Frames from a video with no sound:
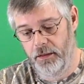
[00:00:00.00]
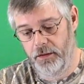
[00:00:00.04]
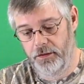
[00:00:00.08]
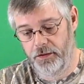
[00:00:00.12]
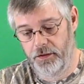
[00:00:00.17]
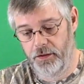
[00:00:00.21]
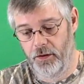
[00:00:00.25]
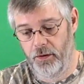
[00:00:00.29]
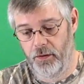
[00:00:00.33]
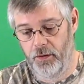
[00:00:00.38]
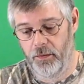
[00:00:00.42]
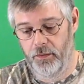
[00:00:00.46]

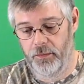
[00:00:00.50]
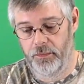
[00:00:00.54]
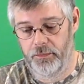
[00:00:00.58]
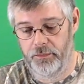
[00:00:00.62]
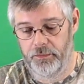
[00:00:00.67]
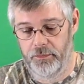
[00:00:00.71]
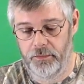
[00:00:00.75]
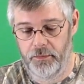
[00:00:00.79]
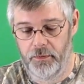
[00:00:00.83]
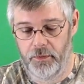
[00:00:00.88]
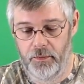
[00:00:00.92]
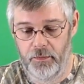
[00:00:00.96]
So
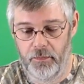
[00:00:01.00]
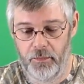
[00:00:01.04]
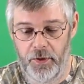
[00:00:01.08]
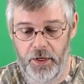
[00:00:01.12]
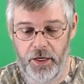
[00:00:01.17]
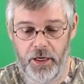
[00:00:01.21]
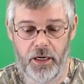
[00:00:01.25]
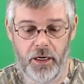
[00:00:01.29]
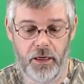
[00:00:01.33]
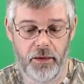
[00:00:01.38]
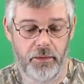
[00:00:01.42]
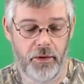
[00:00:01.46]
when
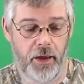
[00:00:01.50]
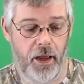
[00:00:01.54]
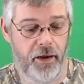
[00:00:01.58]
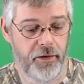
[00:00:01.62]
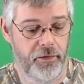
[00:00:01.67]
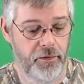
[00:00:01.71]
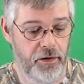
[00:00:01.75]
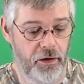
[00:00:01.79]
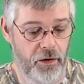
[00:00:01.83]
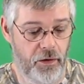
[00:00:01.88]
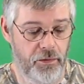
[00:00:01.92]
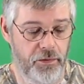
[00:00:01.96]
it,
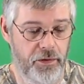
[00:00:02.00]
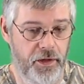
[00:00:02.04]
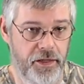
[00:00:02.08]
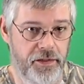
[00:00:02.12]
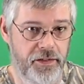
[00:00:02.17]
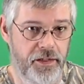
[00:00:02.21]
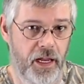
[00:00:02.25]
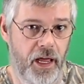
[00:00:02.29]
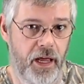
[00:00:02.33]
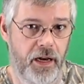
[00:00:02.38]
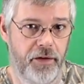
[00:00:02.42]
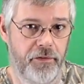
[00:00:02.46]
you know,
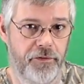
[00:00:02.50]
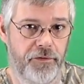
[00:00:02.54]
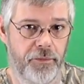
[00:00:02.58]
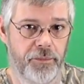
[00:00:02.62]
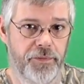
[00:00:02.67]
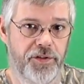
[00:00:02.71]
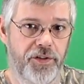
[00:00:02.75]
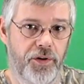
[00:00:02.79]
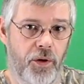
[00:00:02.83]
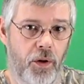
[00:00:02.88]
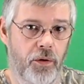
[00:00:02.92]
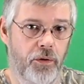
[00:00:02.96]
sliding from
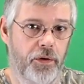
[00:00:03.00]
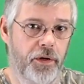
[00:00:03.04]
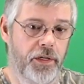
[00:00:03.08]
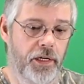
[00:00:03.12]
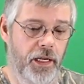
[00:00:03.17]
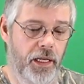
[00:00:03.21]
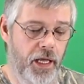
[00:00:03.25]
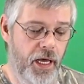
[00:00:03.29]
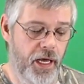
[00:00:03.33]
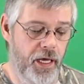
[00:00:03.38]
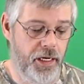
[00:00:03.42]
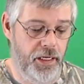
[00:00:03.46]
solar
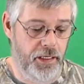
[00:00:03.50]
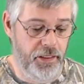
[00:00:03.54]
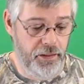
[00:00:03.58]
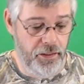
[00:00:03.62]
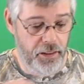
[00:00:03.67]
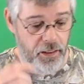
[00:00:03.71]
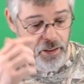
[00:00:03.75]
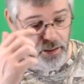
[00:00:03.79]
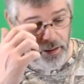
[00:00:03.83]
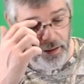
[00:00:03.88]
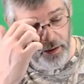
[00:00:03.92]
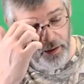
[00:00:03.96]
into lighting,
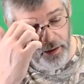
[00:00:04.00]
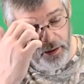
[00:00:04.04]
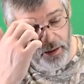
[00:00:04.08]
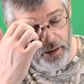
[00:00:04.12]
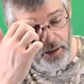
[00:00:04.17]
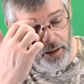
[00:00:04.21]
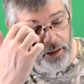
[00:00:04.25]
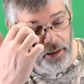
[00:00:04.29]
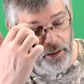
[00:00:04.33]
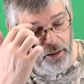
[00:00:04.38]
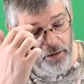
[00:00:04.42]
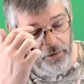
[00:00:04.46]

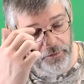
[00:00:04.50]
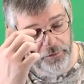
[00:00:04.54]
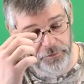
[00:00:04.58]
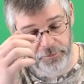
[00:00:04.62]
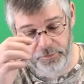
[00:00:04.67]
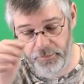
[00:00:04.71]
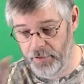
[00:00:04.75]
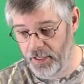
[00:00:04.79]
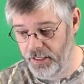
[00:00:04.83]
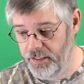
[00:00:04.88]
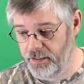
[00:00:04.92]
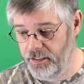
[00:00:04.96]

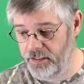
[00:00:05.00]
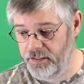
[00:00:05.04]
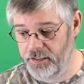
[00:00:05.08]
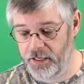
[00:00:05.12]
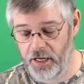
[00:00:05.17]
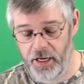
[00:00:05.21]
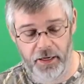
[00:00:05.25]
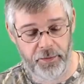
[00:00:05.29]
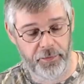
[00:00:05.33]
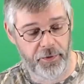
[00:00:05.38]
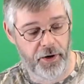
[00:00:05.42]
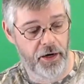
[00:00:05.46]
if like this
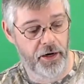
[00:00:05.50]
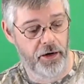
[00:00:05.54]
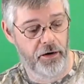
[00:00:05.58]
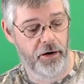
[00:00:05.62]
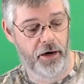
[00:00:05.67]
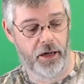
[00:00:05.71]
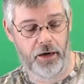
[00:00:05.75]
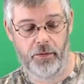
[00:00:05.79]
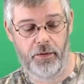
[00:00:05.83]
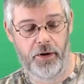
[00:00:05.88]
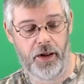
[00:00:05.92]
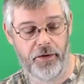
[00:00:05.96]
item right here,
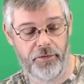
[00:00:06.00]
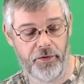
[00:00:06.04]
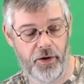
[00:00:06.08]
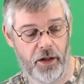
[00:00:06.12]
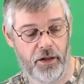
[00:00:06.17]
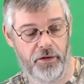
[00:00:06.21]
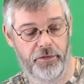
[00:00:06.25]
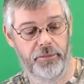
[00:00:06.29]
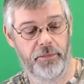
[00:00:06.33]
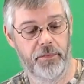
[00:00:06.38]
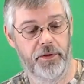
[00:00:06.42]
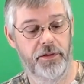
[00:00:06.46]
and I don't have
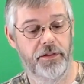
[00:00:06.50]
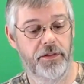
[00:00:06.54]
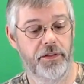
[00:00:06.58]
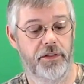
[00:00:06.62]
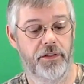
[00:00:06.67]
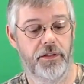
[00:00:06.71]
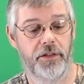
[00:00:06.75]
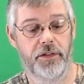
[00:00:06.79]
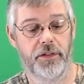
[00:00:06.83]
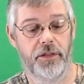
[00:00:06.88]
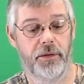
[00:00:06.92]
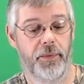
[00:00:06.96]
all of them, this
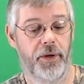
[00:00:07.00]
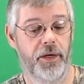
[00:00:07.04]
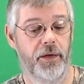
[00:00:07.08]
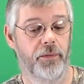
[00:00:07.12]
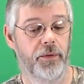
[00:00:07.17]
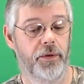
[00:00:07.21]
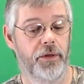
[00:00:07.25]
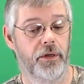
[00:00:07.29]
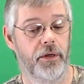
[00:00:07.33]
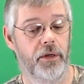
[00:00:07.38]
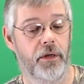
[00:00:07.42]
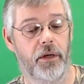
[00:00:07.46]
is just the big
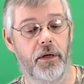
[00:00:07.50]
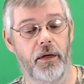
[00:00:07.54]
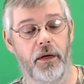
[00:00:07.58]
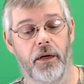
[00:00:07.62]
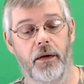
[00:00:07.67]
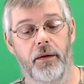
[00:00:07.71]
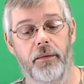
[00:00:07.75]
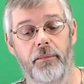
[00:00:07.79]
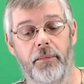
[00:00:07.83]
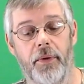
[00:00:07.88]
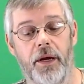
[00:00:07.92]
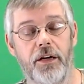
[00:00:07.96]
one,
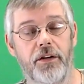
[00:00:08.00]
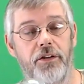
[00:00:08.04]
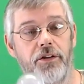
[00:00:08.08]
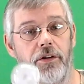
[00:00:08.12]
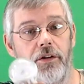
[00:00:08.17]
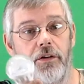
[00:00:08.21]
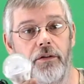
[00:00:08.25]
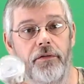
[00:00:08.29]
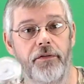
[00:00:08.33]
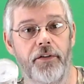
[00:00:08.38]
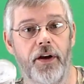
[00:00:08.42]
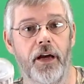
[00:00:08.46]
make
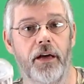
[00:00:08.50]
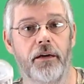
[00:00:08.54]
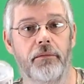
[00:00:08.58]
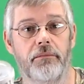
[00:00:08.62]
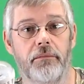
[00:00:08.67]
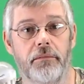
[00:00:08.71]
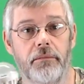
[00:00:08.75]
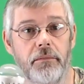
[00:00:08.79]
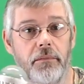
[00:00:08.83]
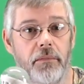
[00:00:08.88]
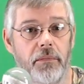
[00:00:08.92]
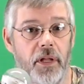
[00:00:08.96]
sure you've got
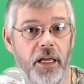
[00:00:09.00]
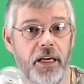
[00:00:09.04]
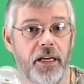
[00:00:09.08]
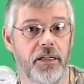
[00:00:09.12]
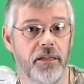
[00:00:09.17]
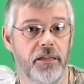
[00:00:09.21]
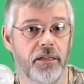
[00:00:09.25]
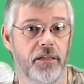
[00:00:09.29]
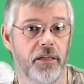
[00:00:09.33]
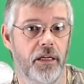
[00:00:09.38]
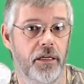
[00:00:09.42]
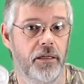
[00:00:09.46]

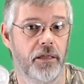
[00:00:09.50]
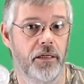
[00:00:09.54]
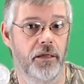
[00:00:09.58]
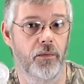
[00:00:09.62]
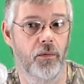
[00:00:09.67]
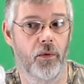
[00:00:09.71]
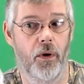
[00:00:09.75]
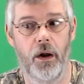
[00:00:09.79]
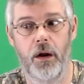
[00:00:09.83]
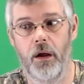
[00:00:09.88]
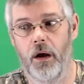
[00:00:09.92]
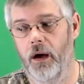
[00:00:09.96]
lights that can
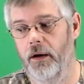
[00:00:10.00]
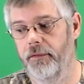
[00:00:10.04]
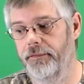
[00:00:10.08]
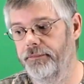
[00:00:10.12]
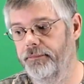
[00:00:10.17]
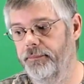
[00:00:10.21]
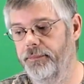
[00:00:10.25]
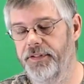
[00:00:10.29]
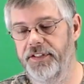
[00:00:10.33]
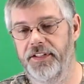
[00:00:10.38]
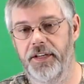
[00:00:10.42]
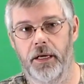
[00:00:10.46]
run
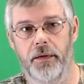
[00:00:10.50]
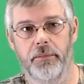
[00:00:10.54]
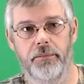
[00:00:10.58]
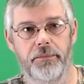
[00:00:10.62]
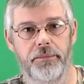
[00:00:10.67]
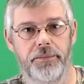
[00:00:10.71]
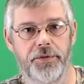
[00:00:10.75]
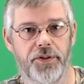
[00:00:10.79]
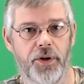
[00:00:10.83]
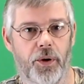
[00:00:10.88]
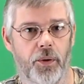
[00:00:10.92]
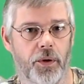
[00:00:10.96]
off said
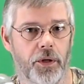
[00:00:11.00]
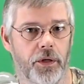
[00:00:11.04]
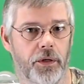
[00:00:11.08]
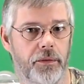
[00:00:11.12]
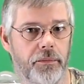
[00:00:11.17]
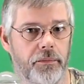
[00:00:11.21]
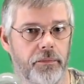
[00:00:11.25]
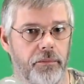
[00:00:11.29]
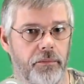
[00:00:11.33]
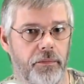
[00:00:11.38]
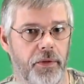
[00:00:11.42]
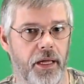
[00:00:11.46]
solar.
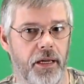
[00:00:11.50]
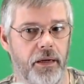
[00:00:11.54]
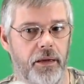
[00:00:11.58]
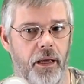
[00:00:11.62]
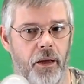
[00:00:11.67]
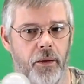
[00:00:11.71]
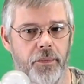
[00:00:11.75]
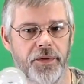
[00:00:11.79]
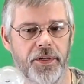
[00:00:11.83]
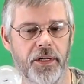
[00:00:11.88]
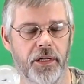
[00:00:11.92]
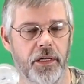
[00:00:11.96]
That
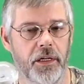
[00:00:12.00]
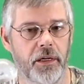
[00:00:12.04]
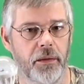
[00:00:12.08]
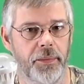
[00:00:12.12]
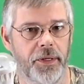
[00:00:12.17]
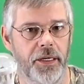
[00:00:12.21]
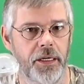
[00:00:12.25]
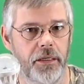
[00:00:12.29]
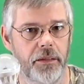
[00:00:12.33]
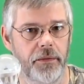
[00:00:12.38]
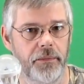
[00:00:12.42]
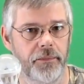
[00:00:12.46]
helps a little
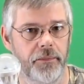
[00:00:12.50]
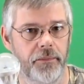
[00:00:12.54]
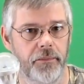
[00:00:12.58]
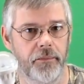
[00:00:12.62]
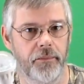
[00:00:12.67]
bit.